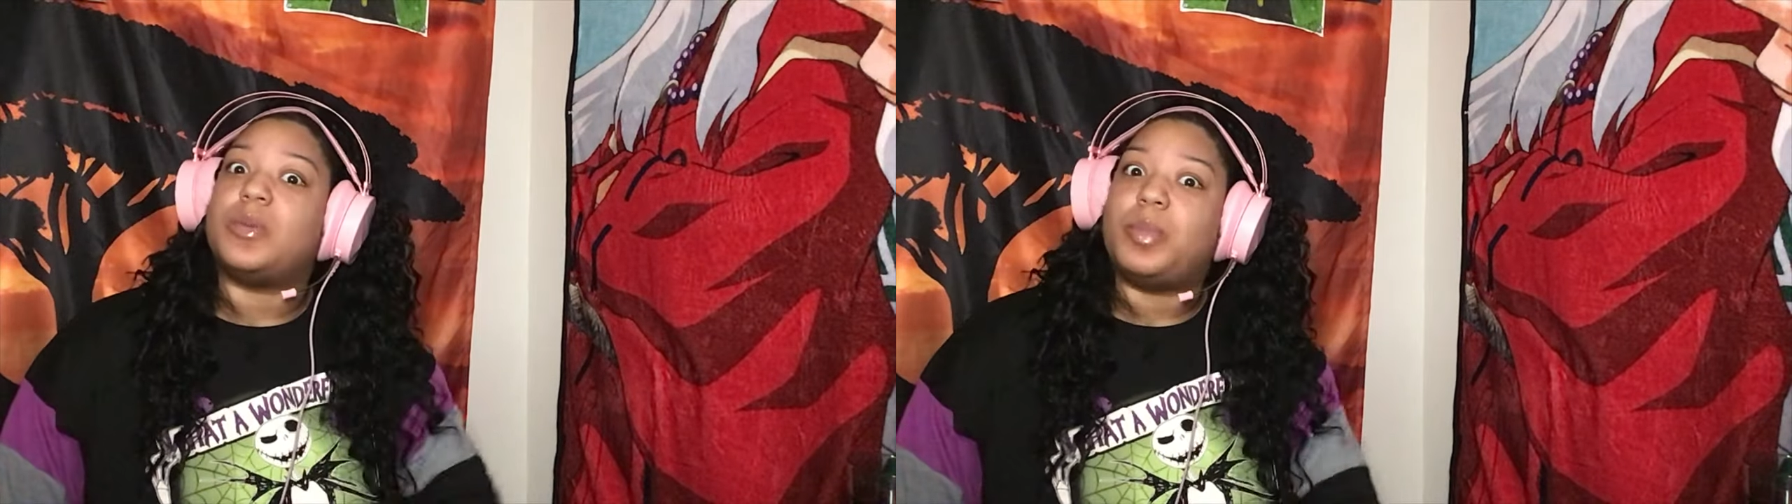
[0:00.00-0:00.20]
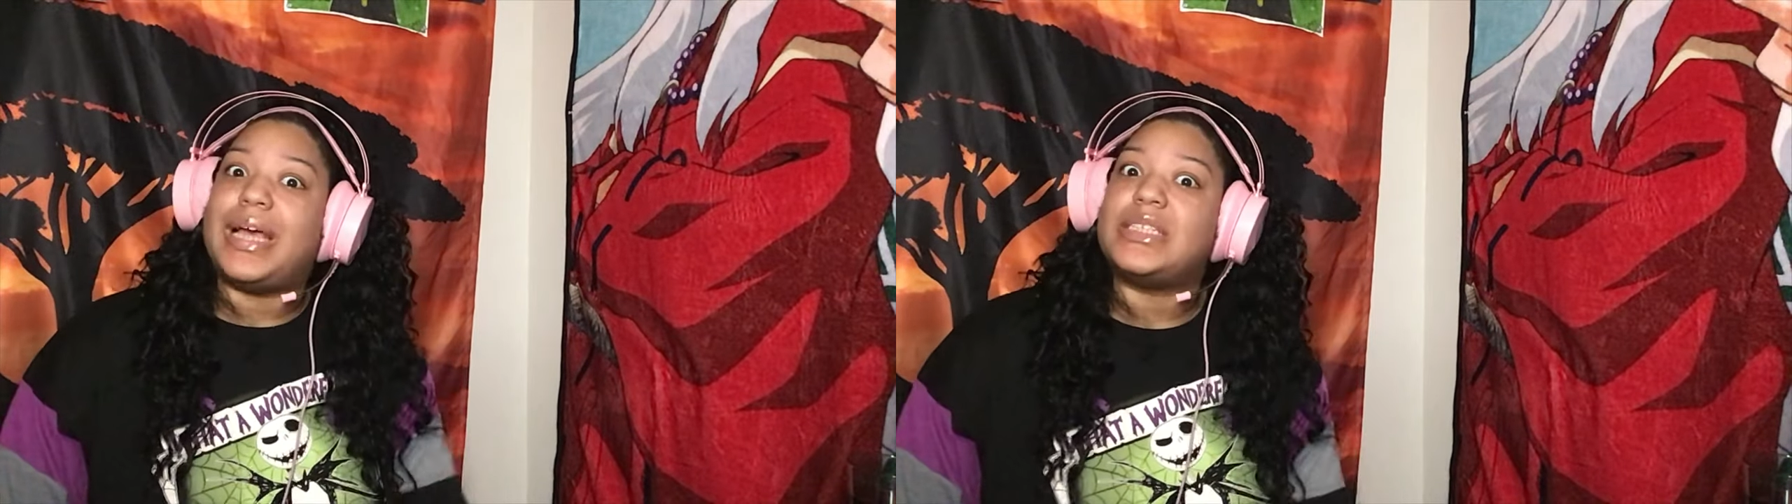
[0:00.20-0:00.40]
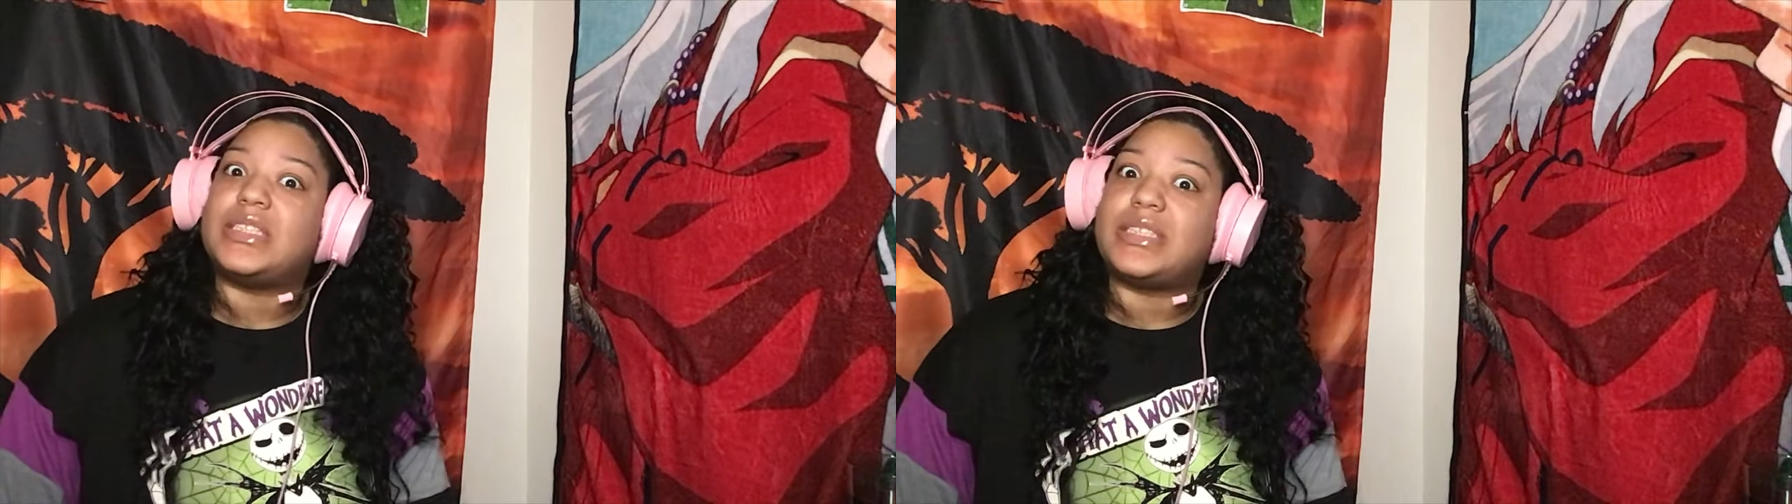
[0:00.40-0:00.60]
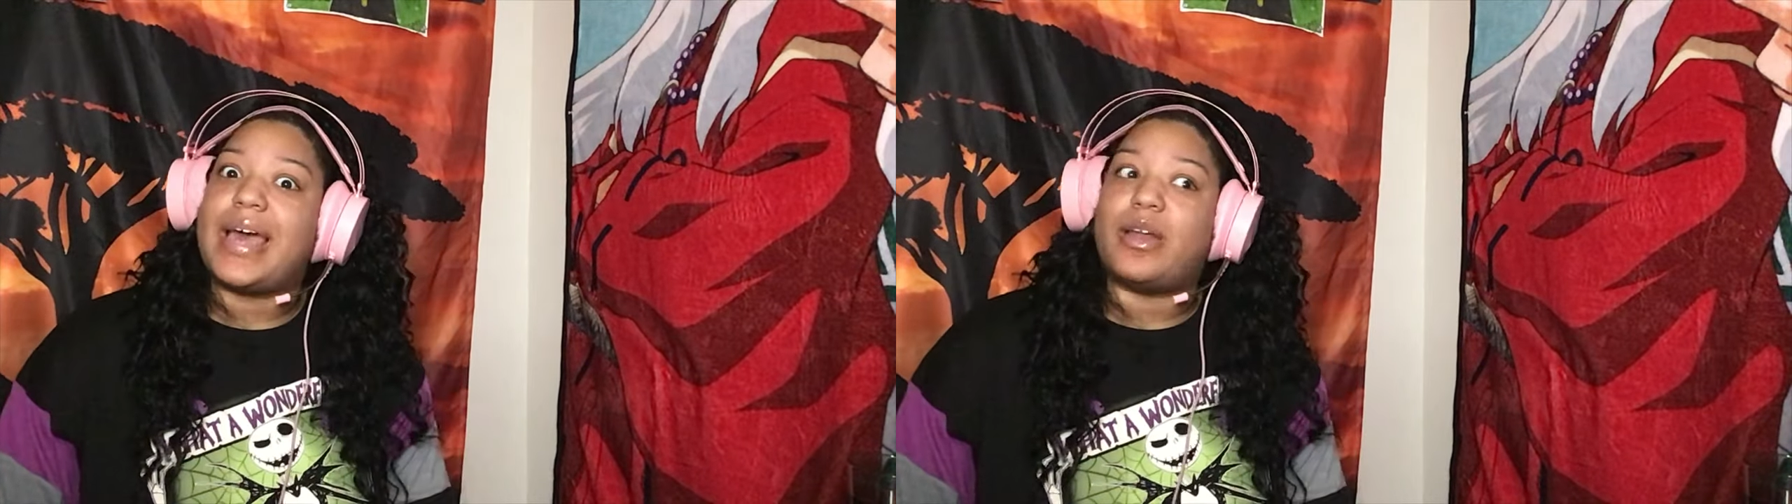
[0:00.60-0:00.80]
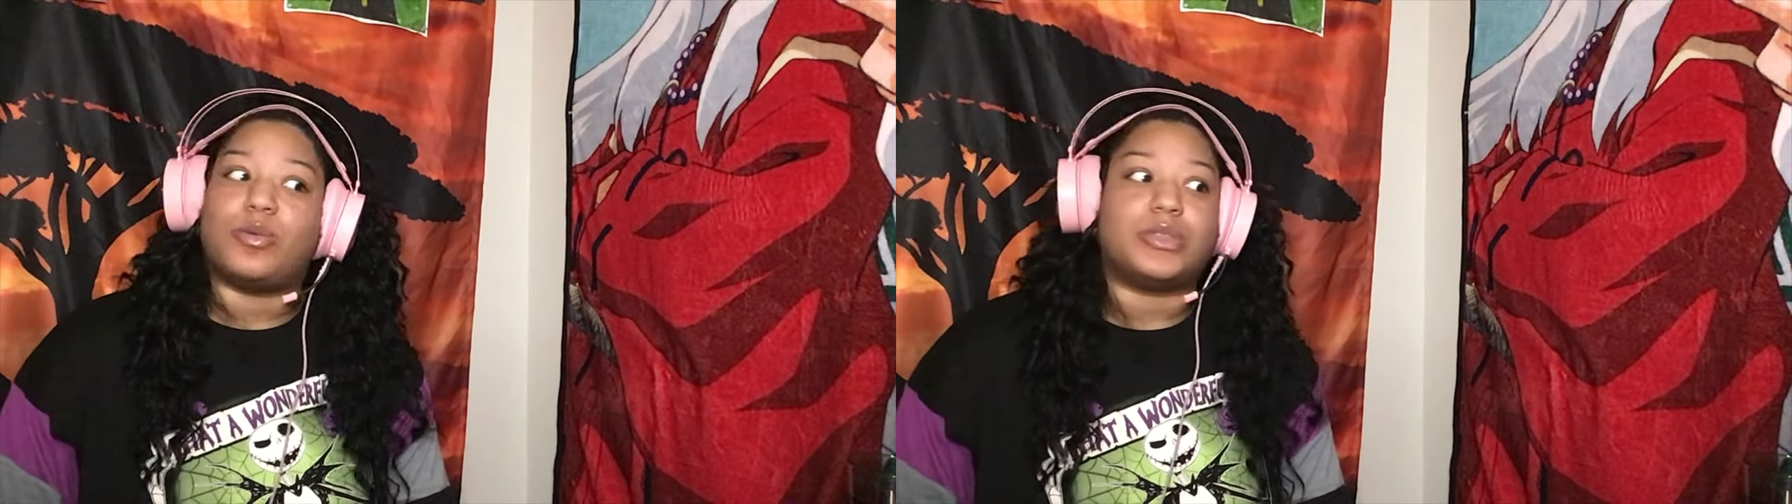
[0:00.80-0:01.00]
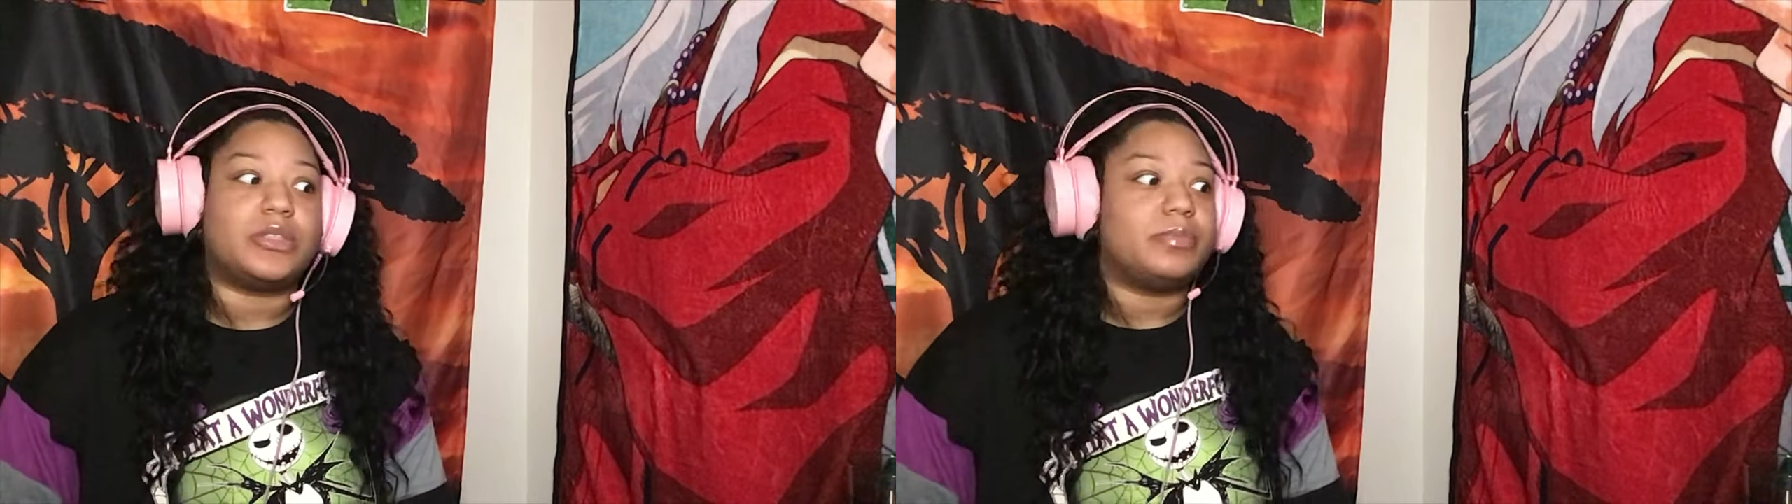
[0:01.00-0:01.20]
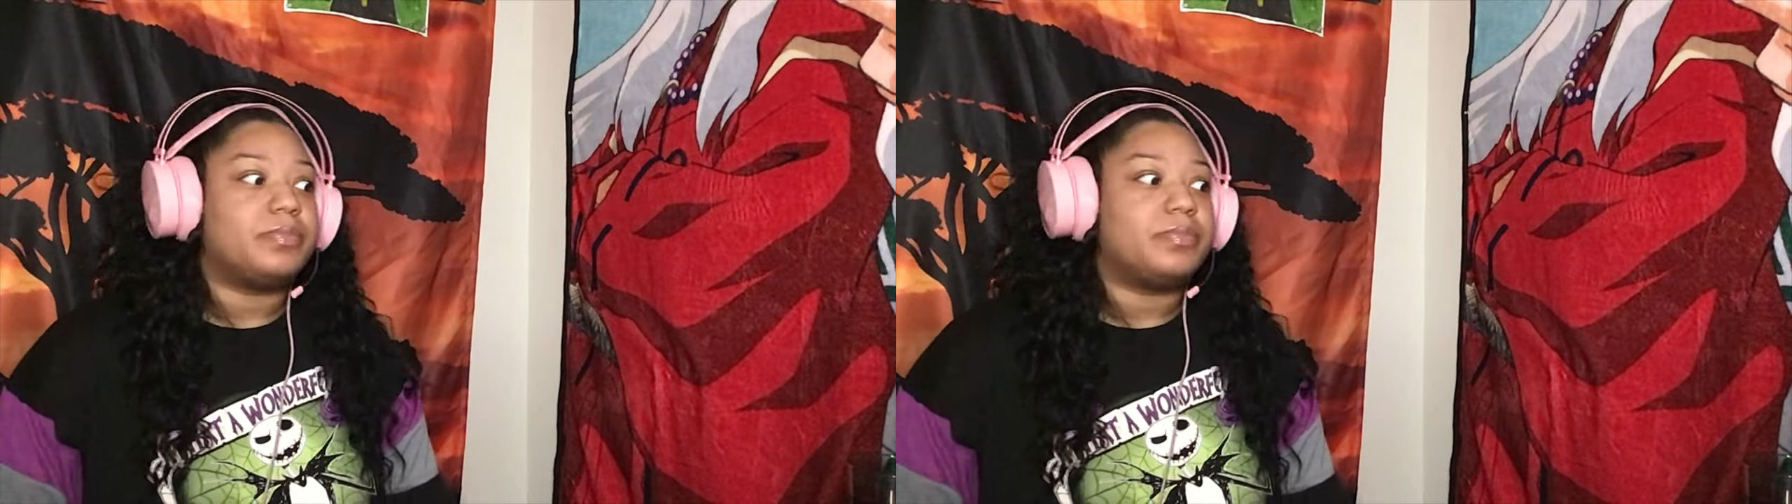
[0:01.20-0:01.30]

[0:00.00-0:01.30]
Blazing Saddles.